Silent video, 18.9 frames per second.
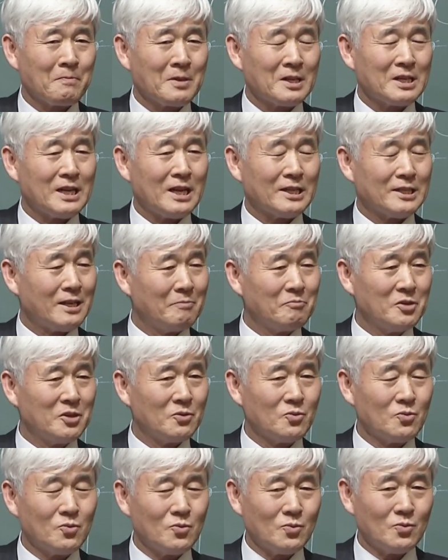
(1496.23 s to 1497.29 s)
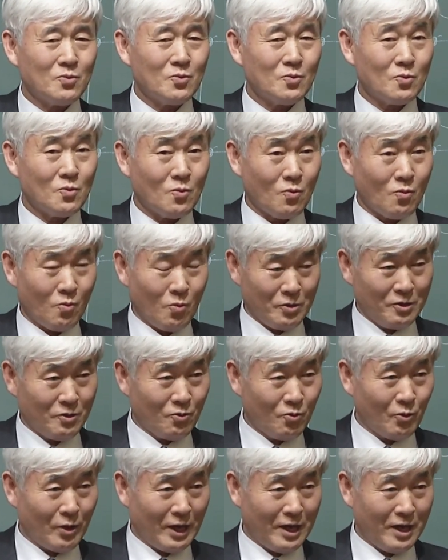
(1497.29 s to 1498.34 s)
I hope all of you can become
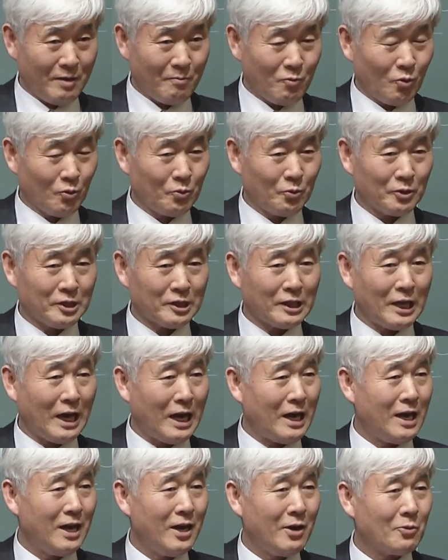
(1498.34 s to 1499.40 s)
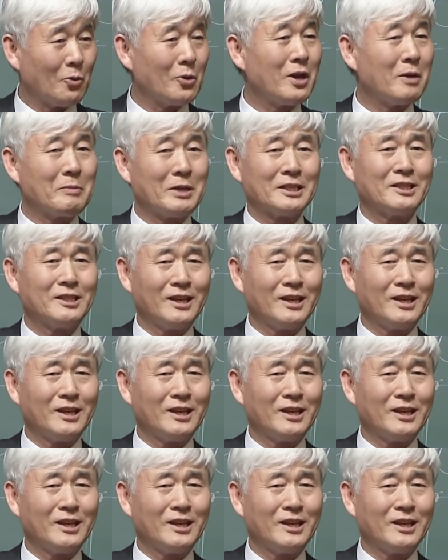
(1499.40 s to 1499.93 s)
star and royal masters in three to